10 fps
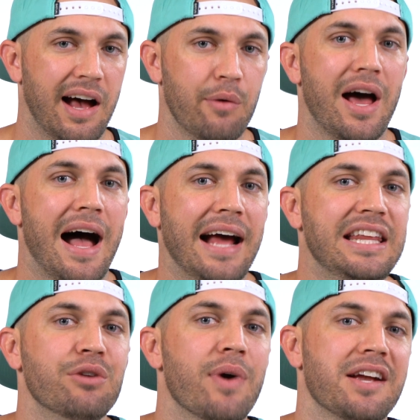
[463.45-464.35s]
I would
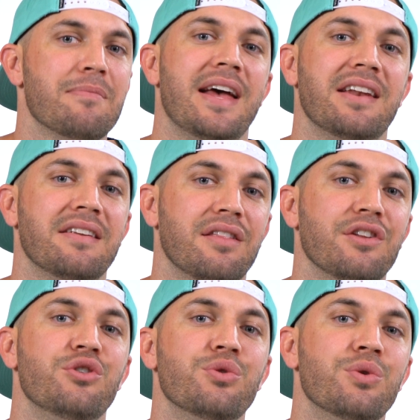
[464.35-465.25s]
highly recommend
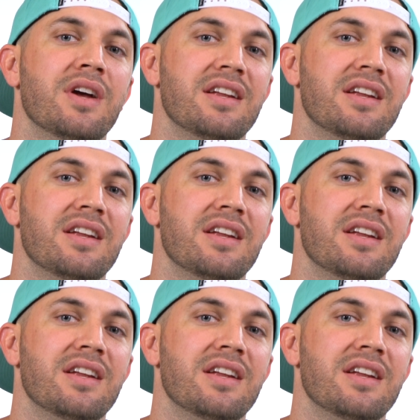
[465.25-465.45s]
the new